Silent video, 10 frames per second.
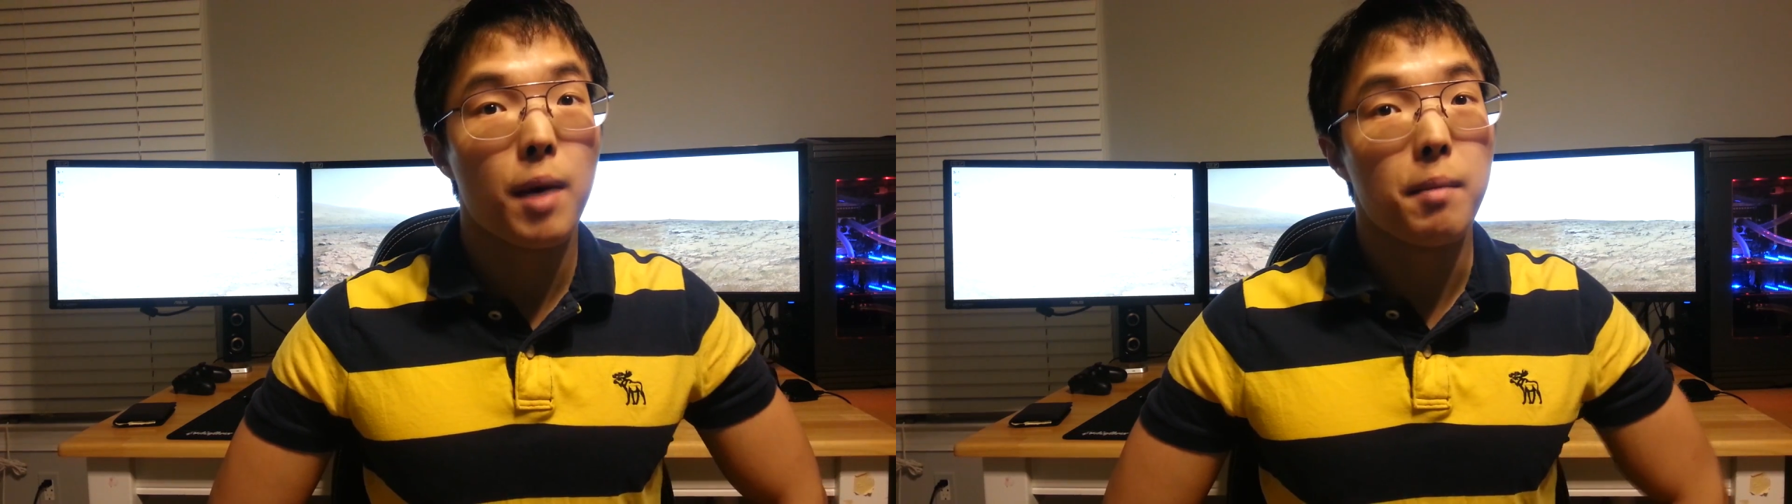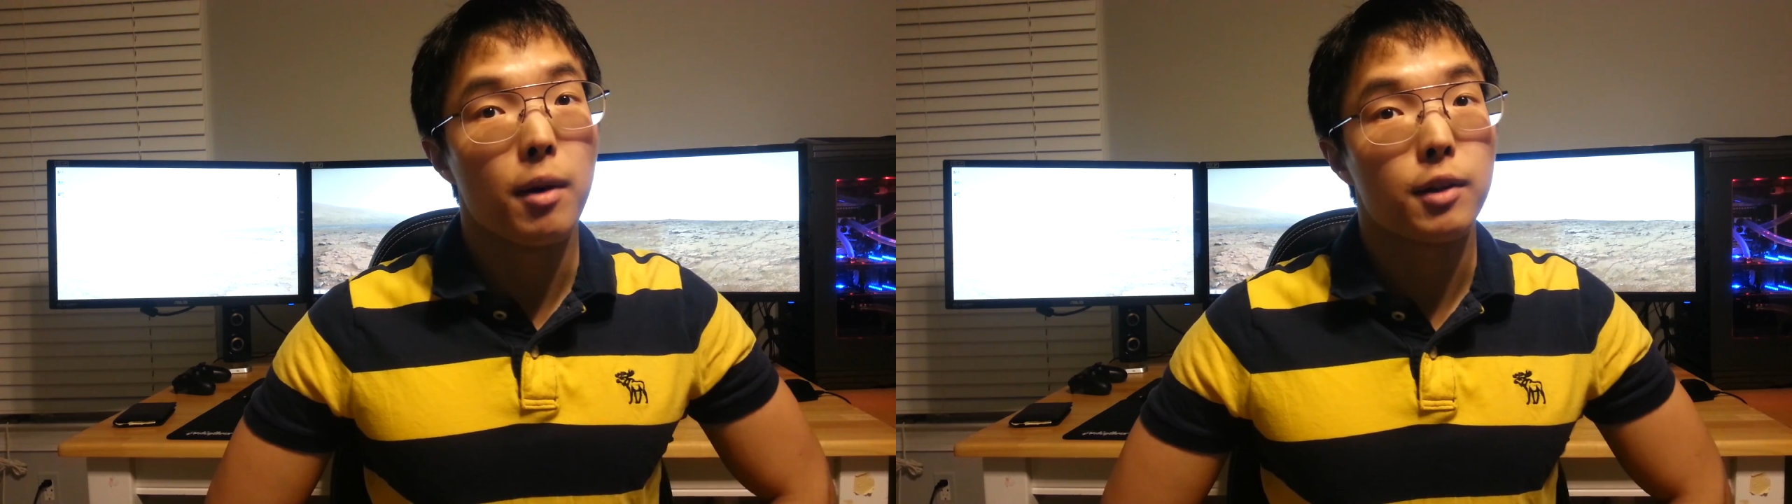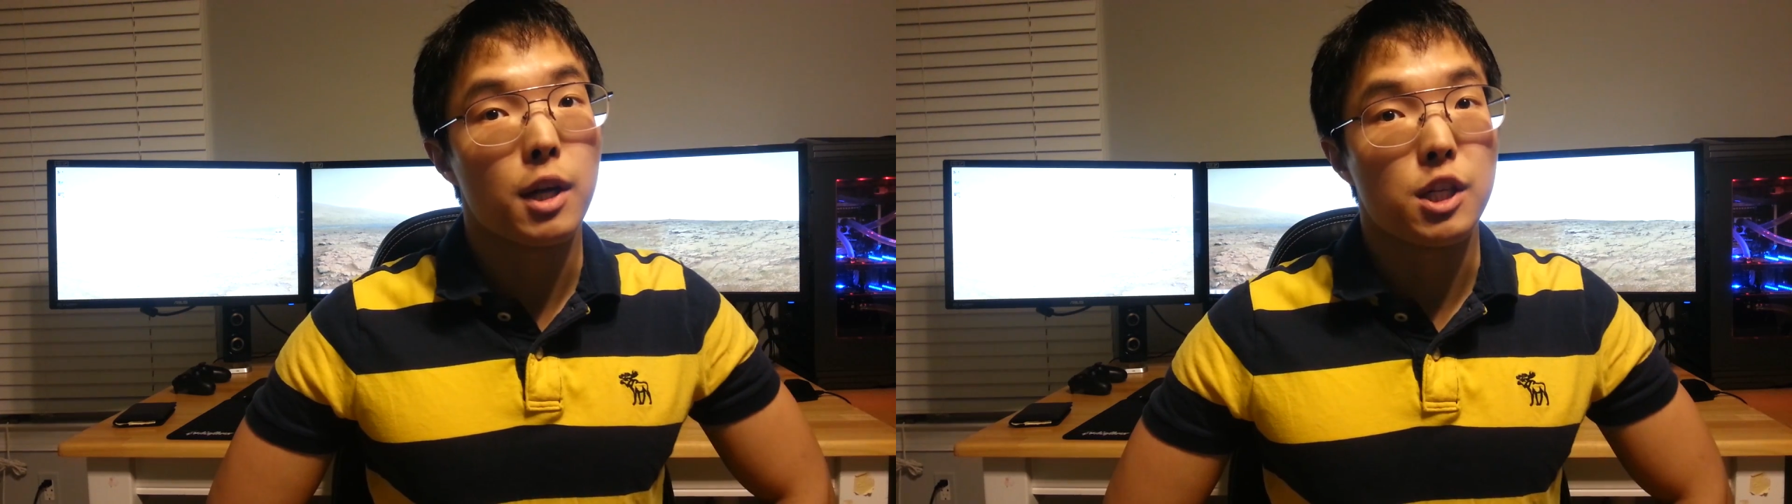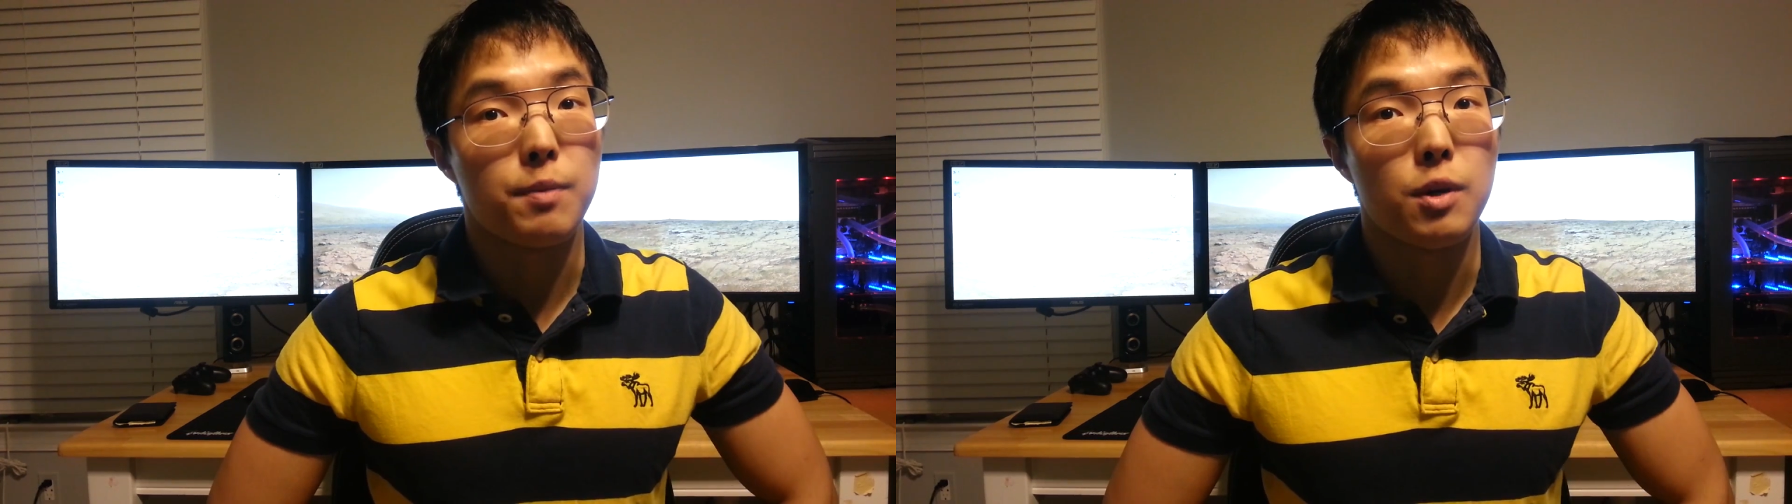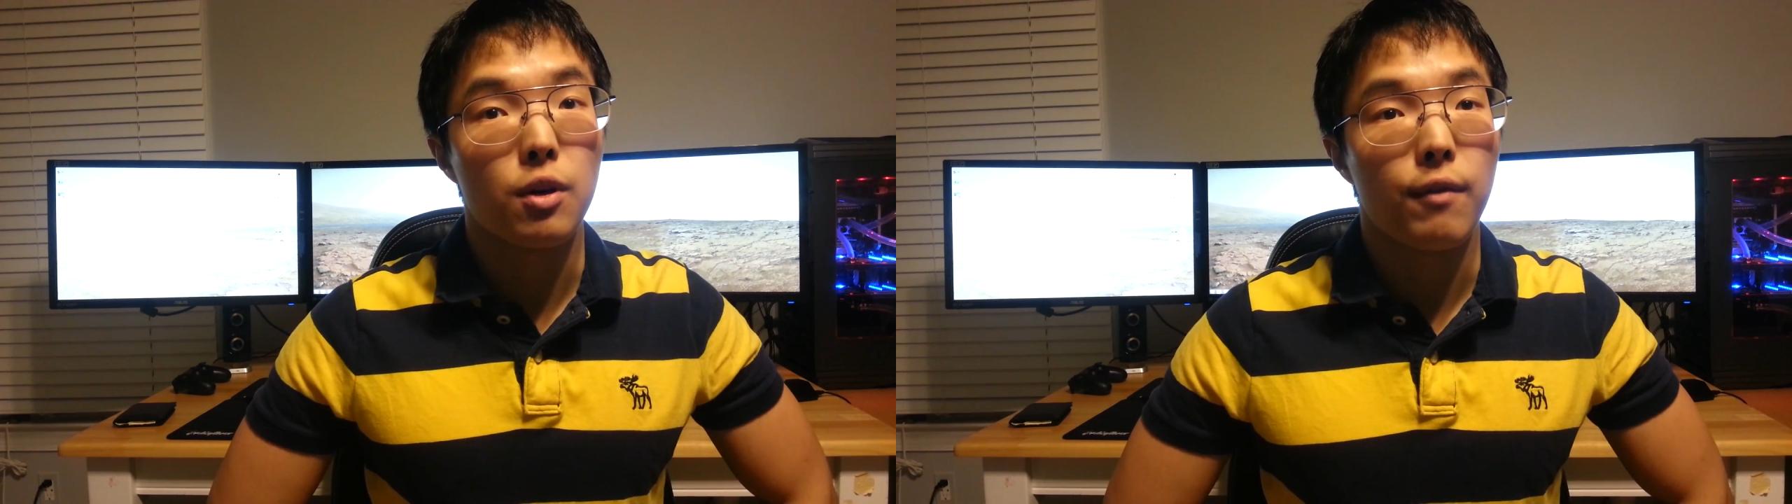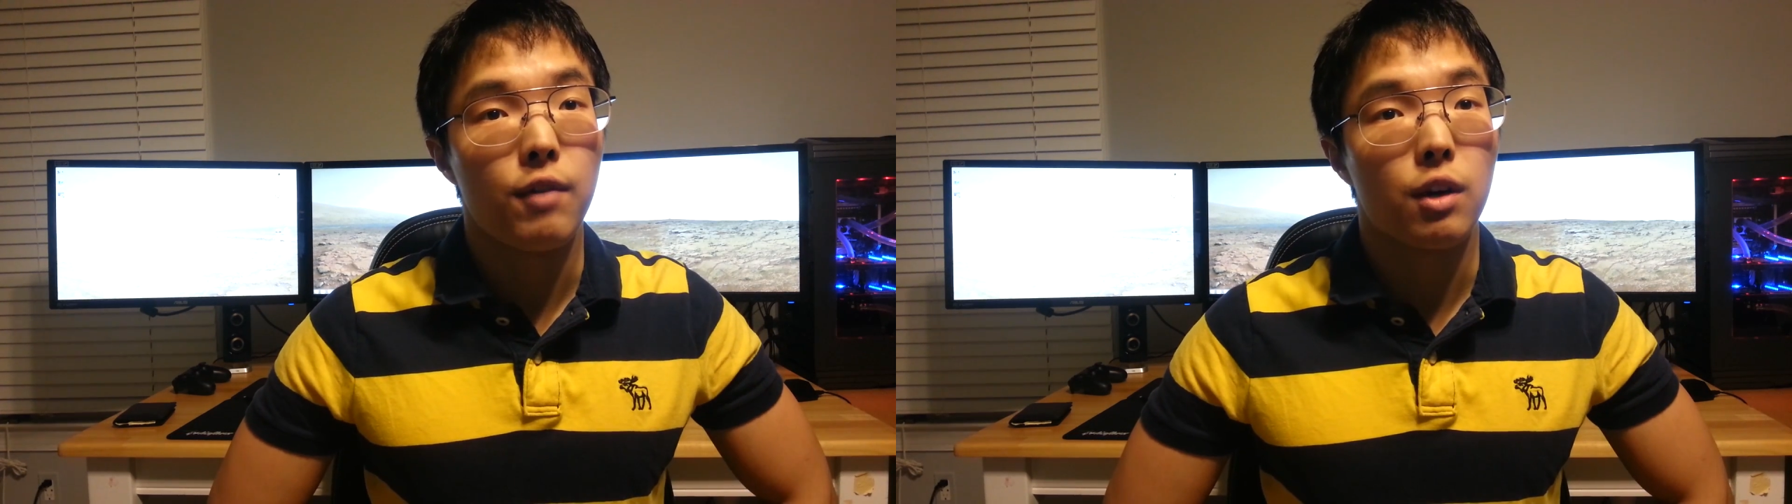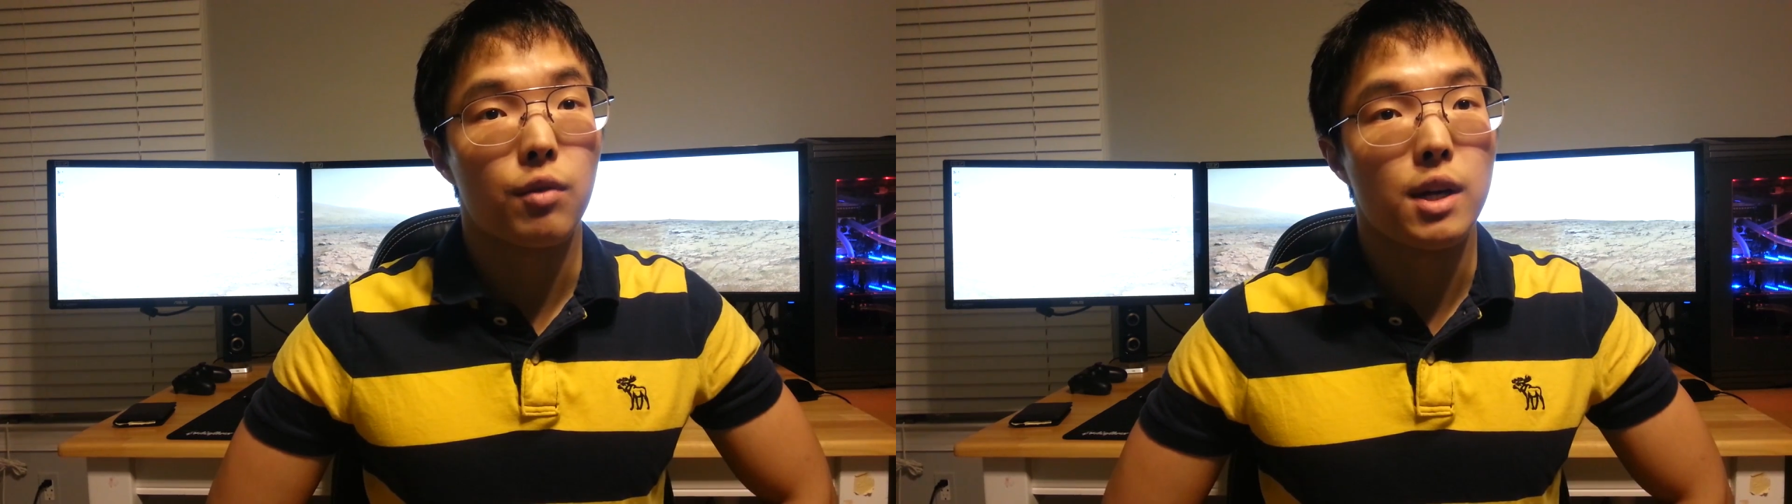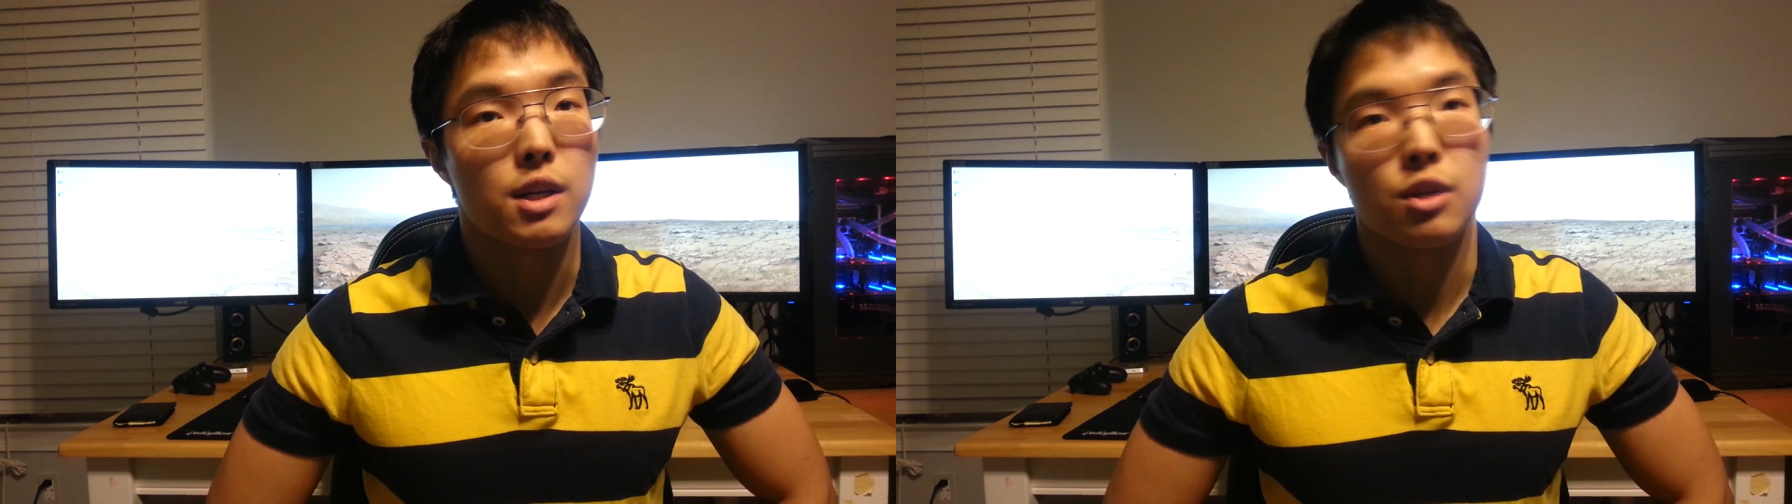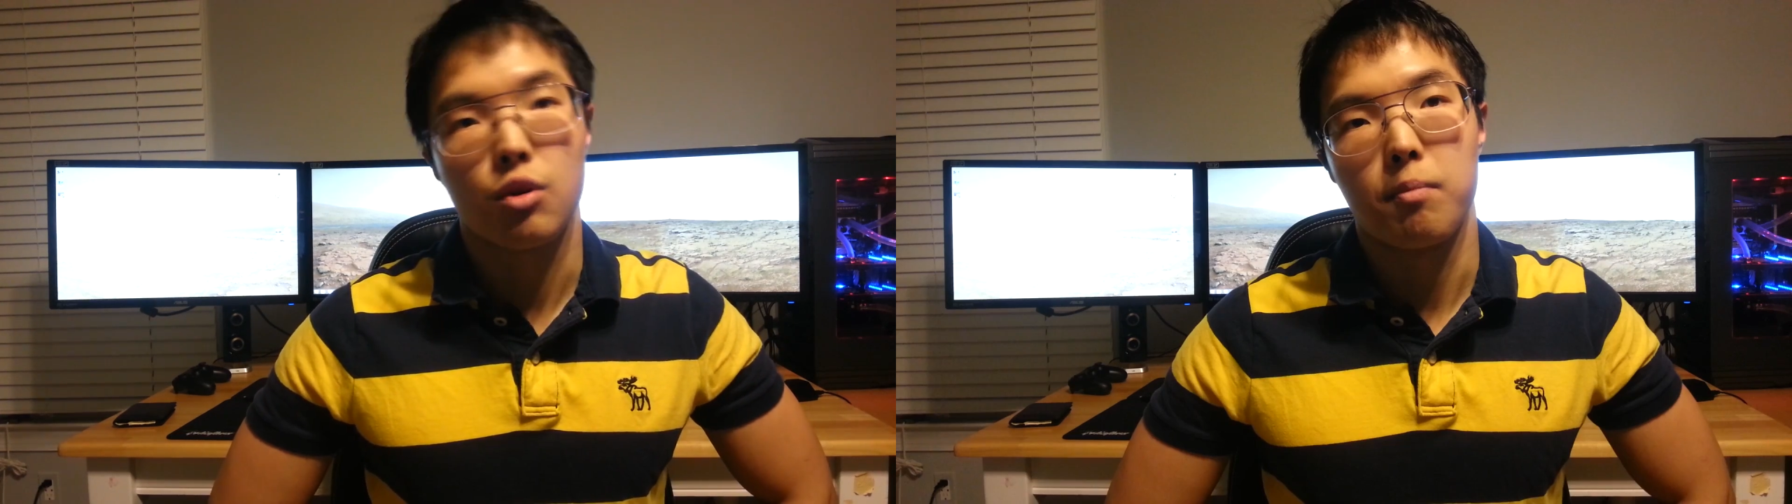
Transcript: by multi-GPU configurations